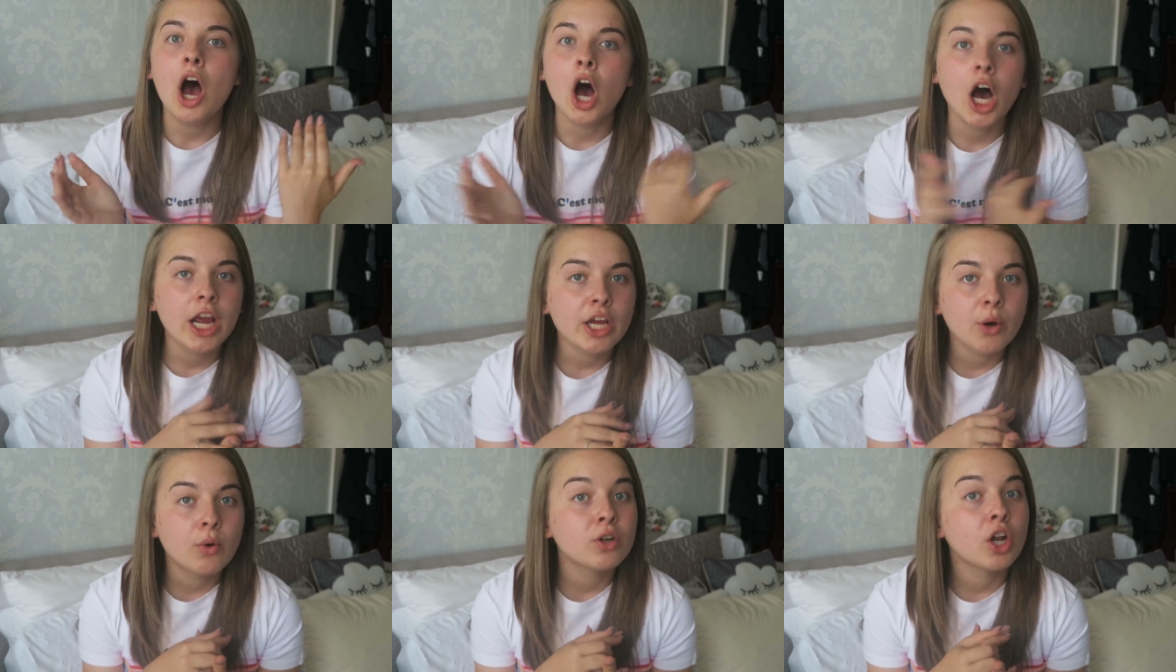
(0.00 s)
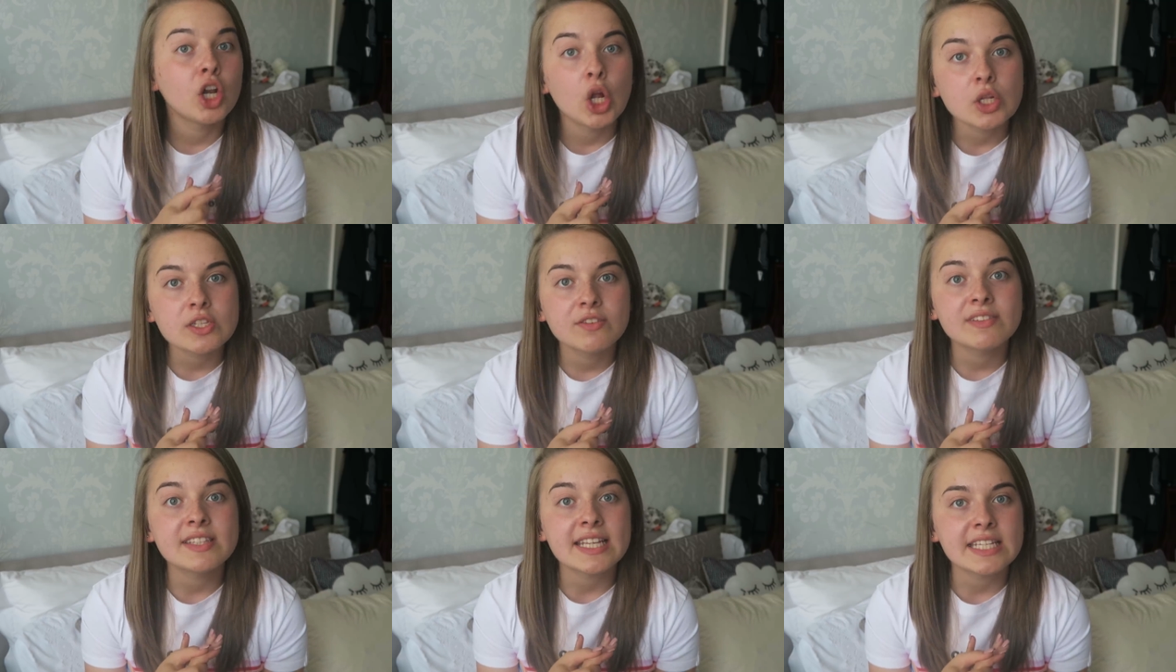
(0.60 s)
I go on a
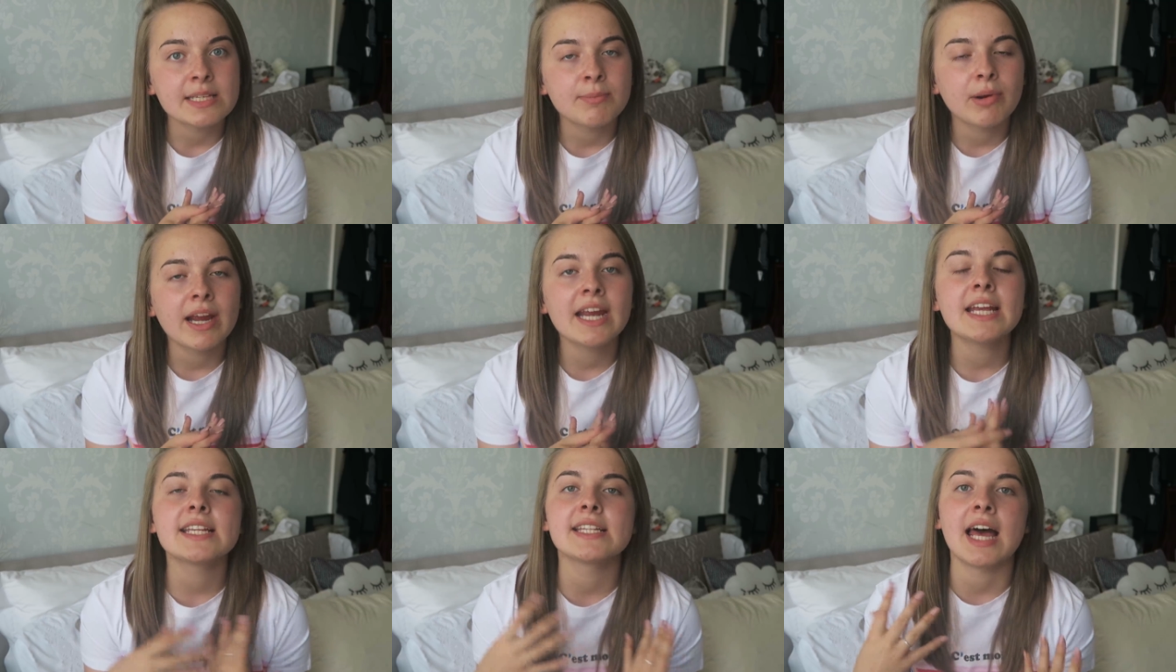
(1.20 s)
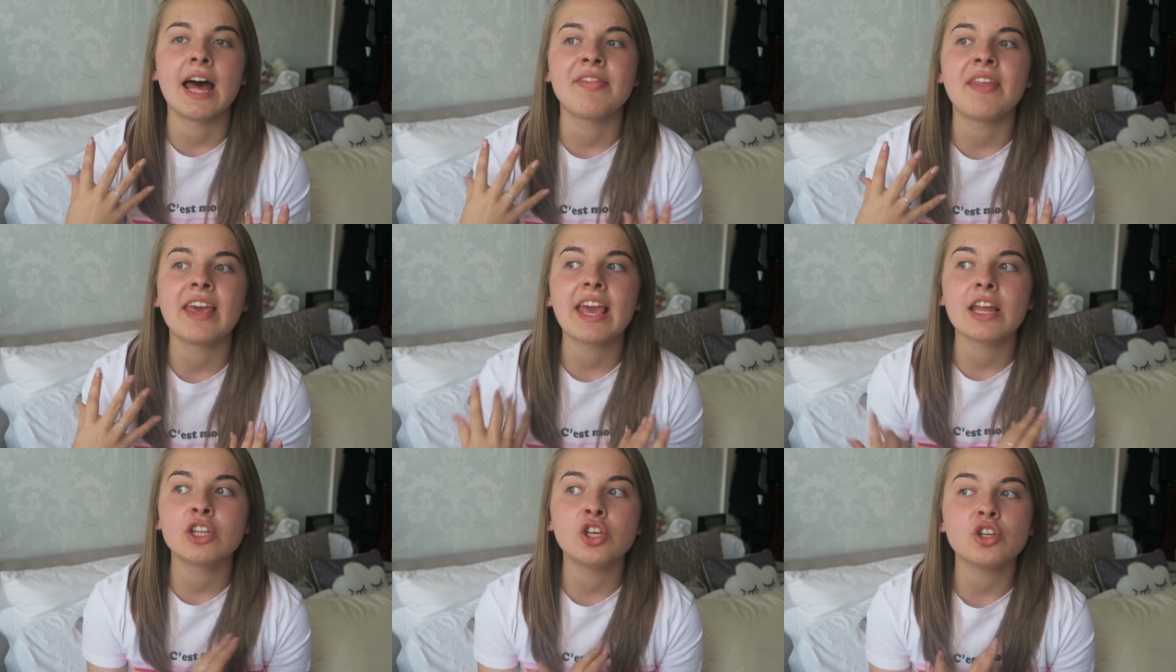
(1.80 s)
lot of city breaks and
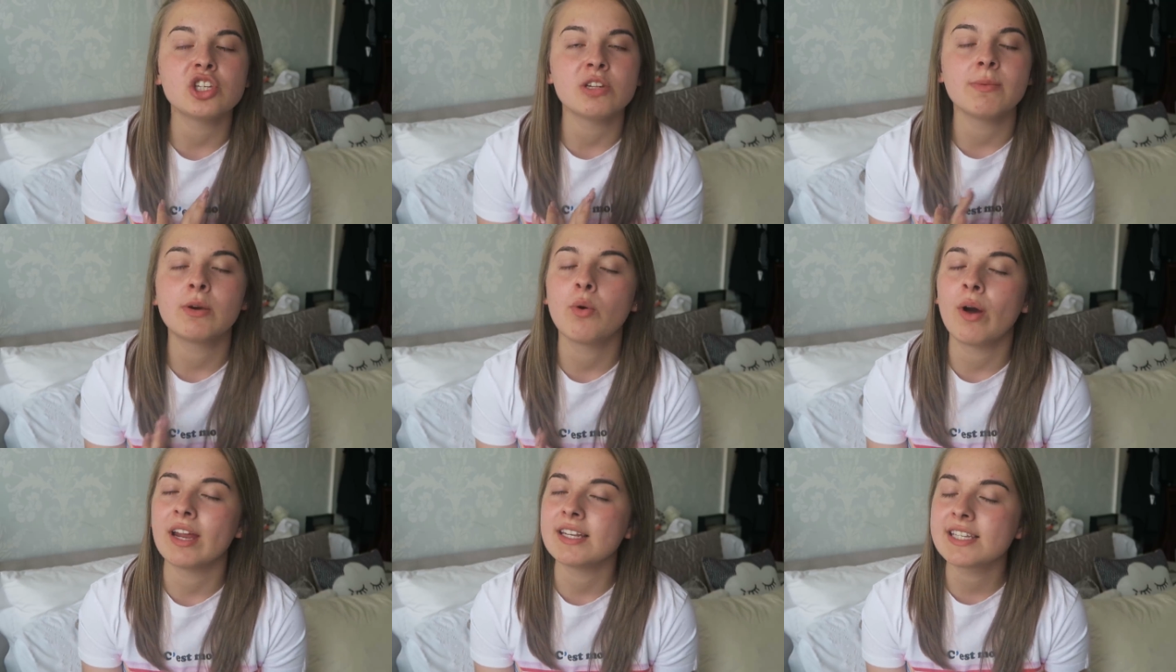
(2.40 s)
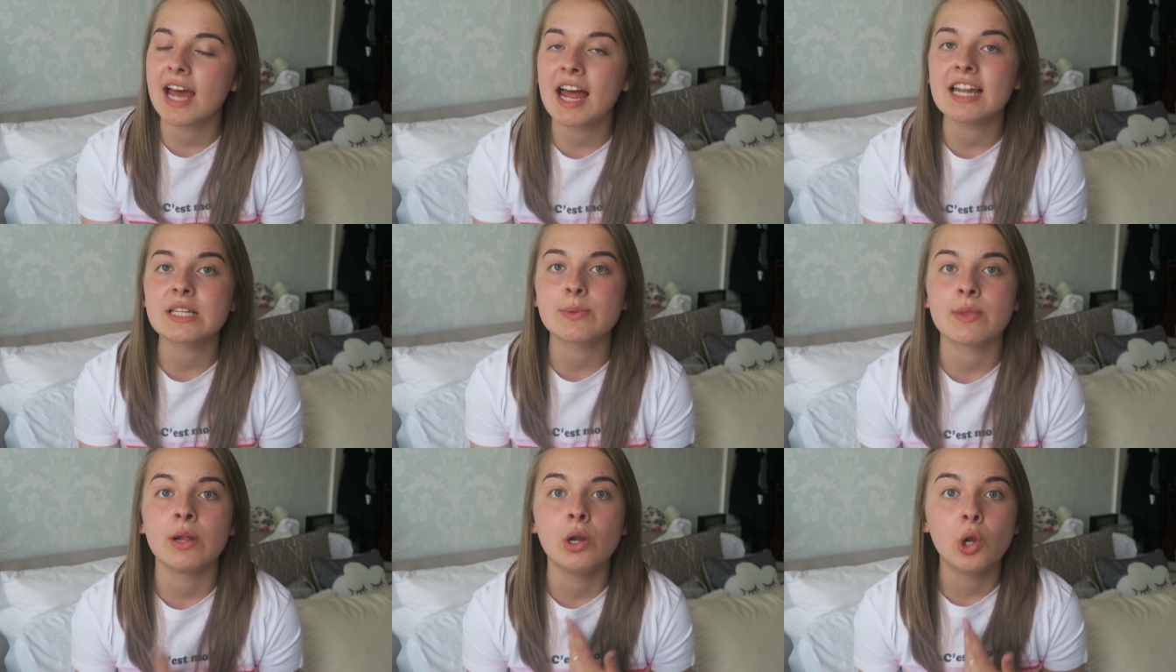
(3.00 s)
they can usually be quite
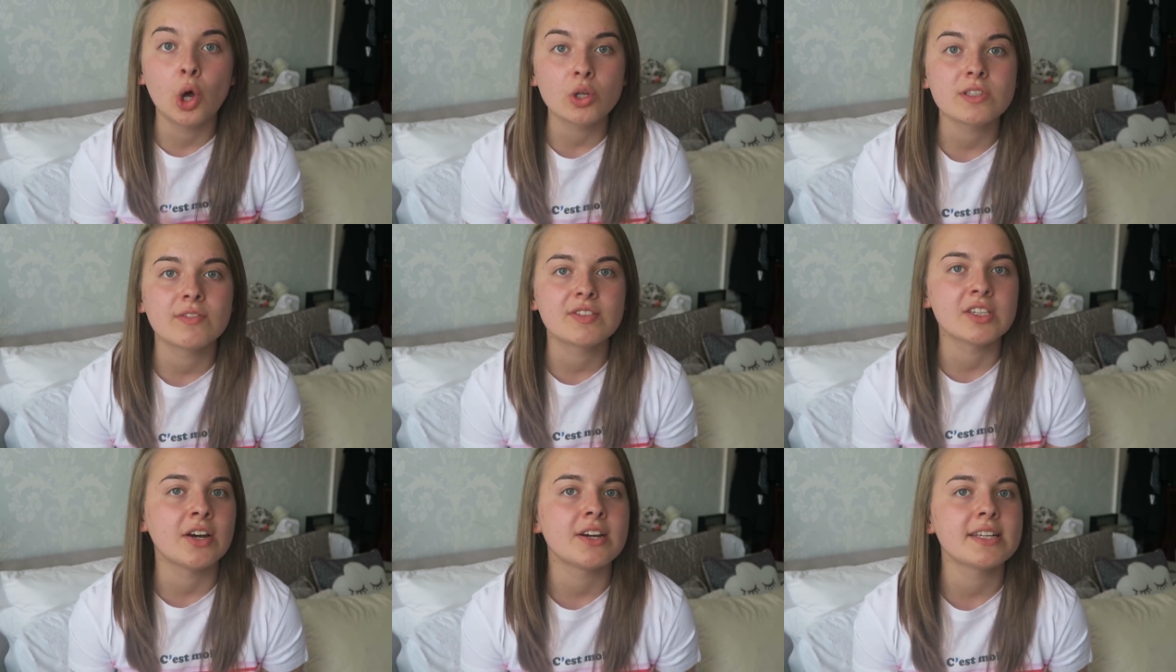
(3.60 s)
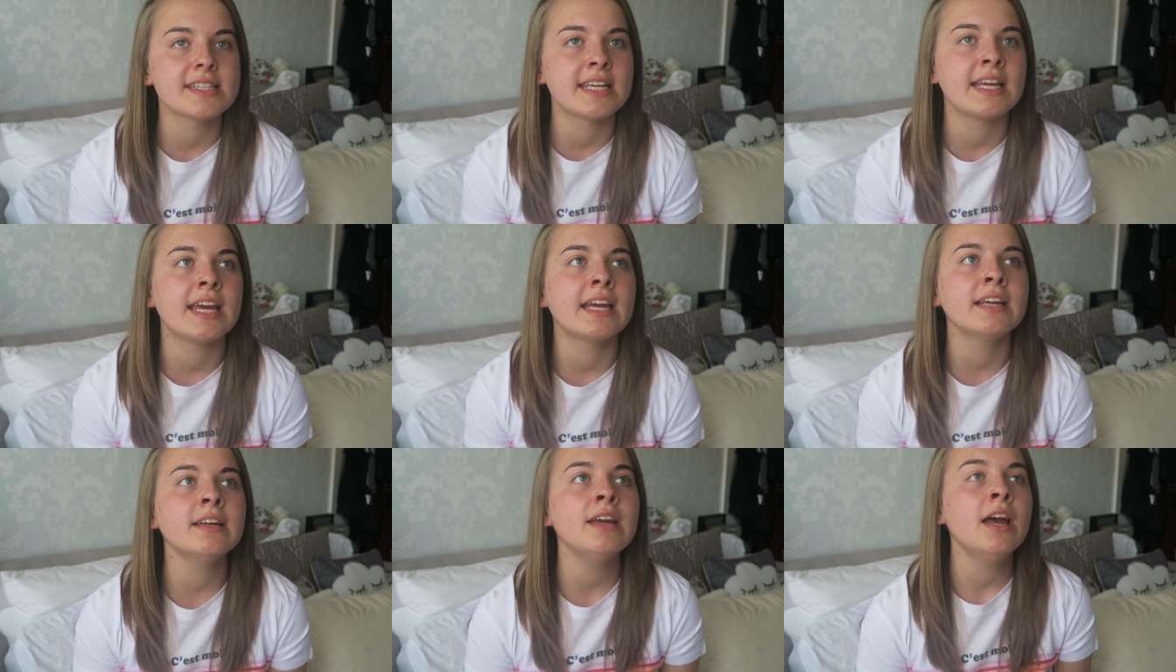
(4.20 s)
intense, a lot of
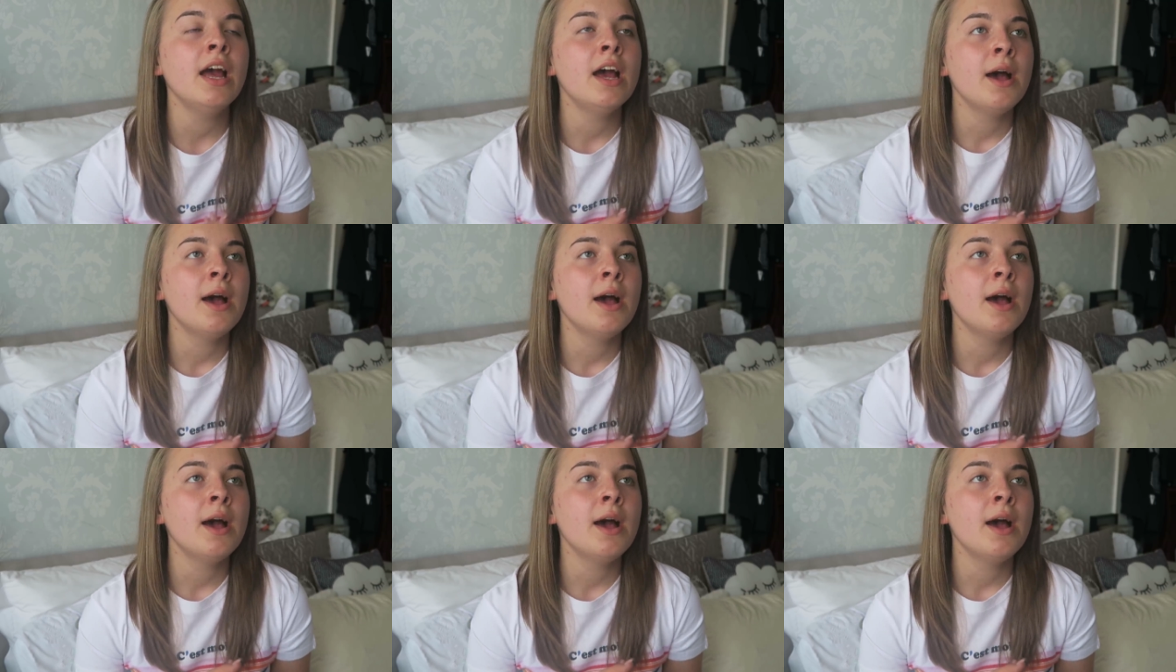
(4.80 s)
sightseeing.